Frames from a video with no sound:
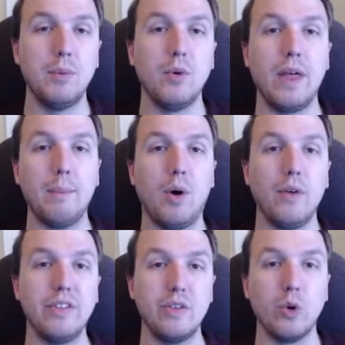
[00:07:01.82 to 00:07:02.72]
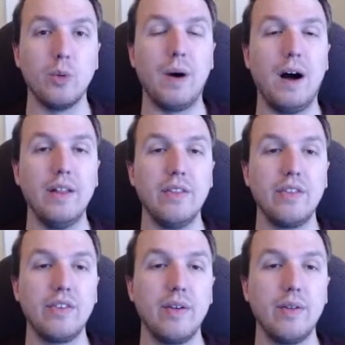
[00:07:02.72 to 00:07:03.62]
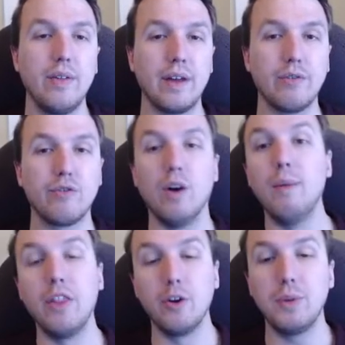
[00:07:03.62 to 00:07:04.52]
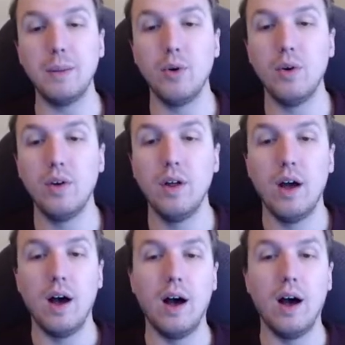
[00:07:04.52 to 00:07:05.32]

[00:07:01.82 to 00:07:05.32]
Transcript: people that bought these war bonds from other people